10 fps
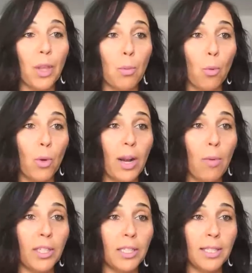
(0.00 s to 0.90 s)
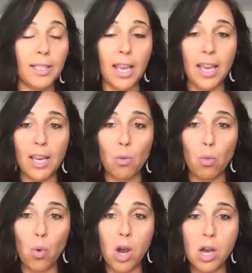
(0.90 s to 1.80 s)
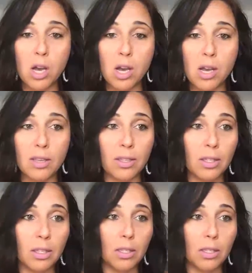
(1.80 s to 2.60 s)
But what I wanted to say was,